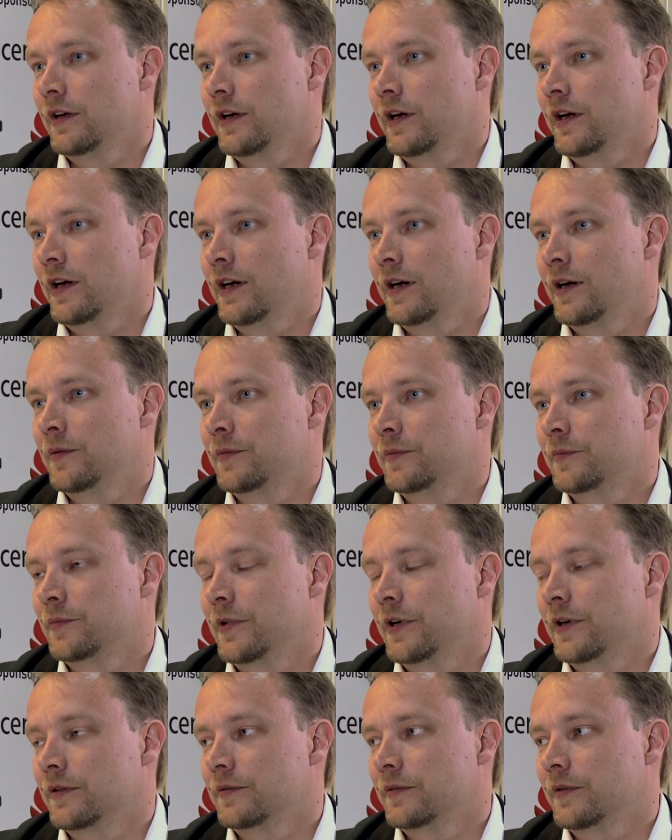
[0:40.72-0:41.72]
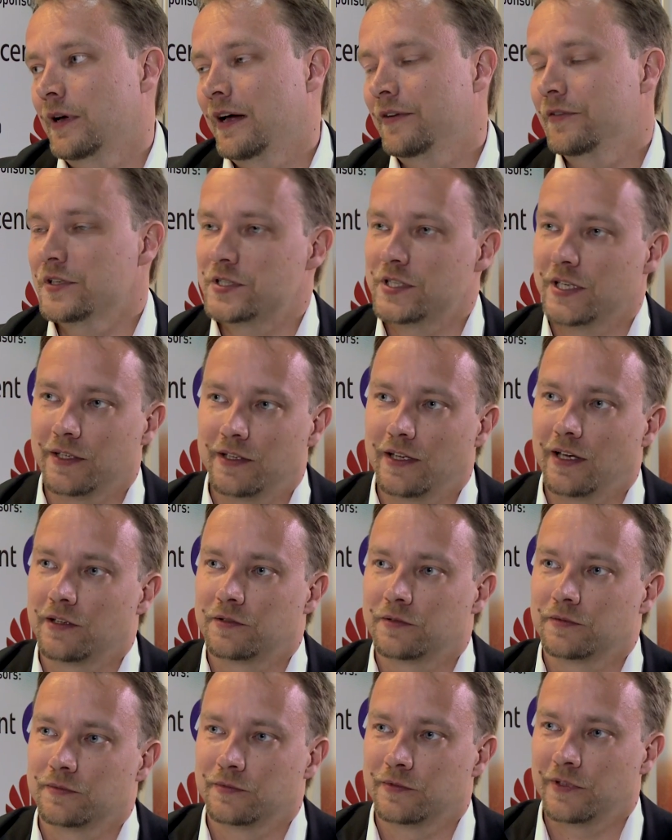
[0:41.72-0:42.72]
Having said
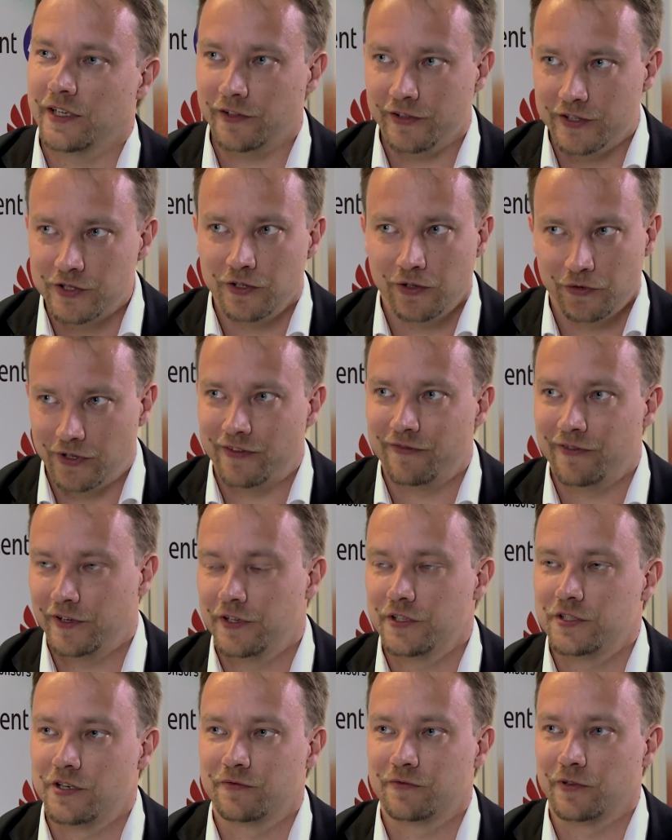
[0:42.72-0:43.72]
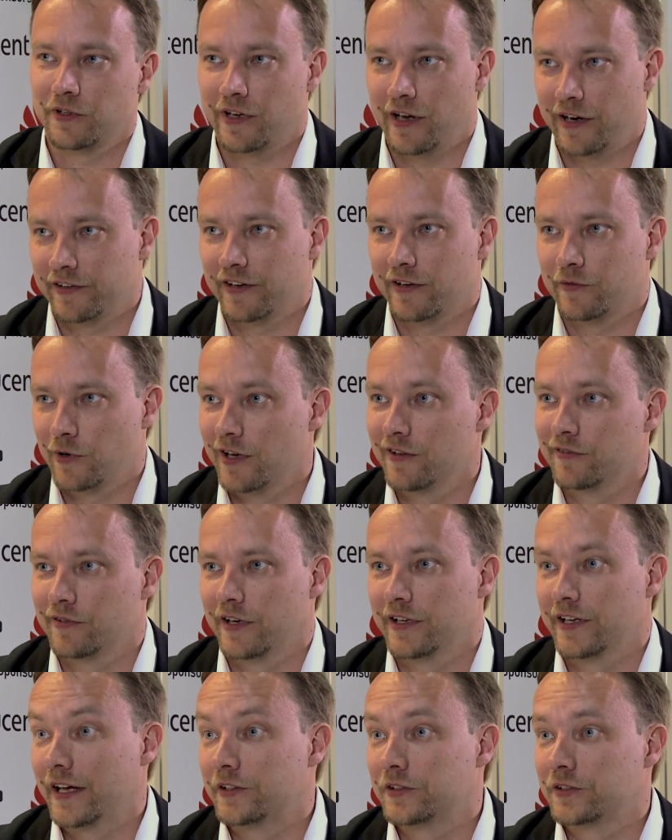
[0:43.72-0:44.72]
that, there is no definition for carrier
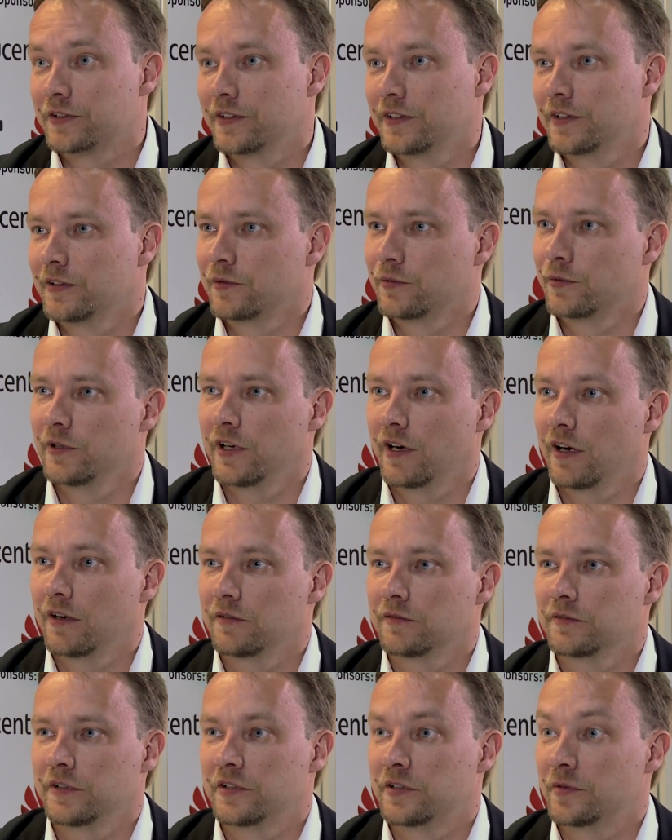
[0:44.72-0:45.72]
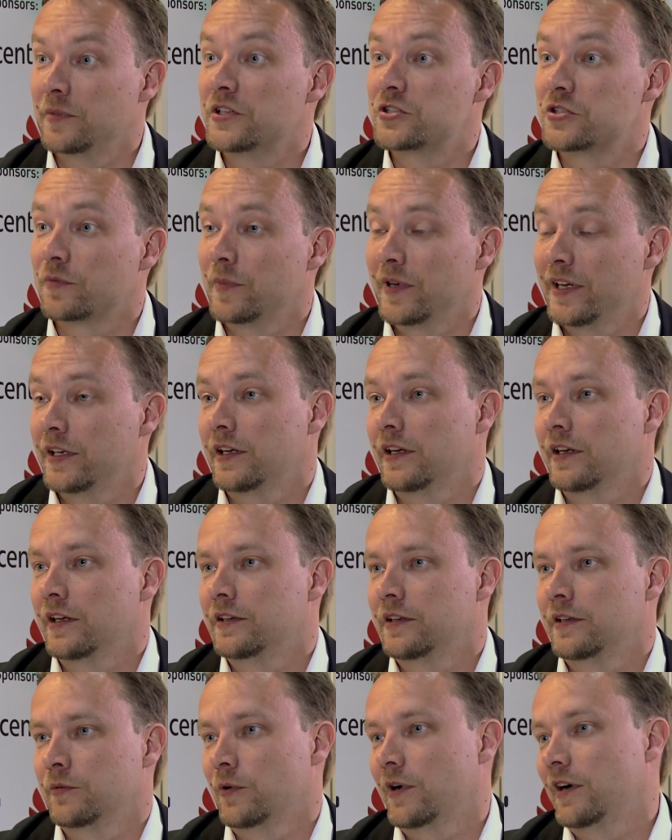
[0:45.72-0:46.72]
Wi-Fi yet. We are in the midst of making
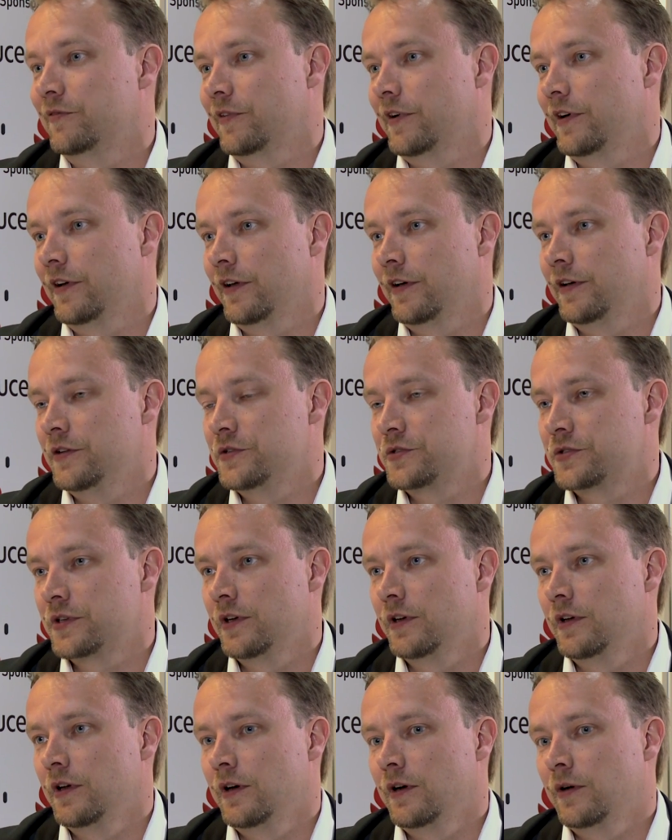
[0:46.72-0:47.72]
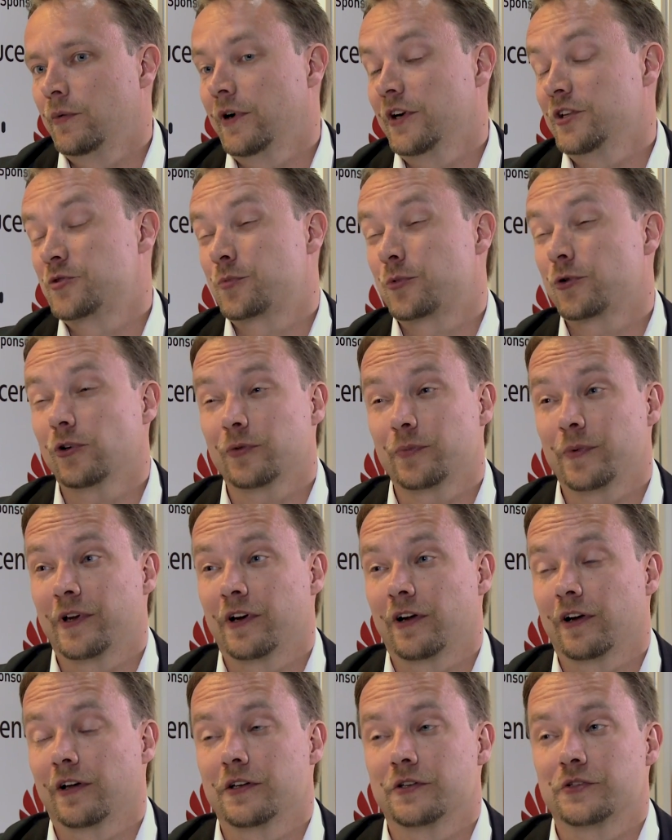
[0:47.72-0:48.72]
it in Wi-Fi Alliance. Wireless
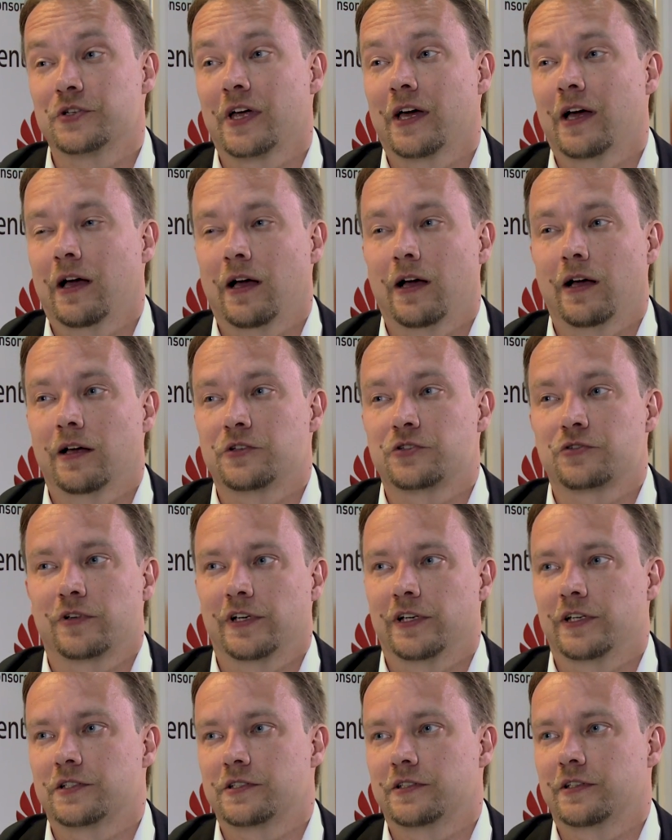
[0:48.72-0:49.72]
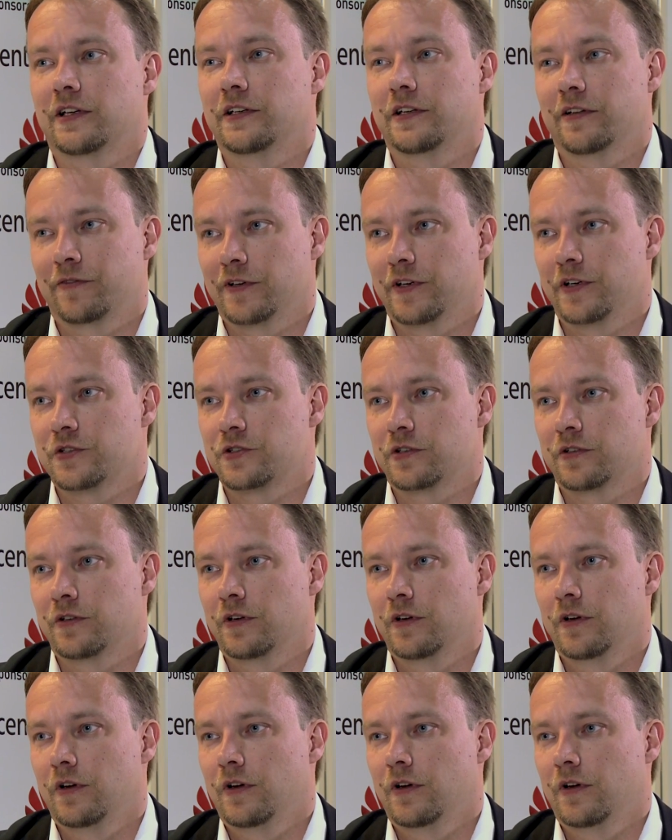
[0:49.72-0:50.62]
Broadband Alliance has released their definition.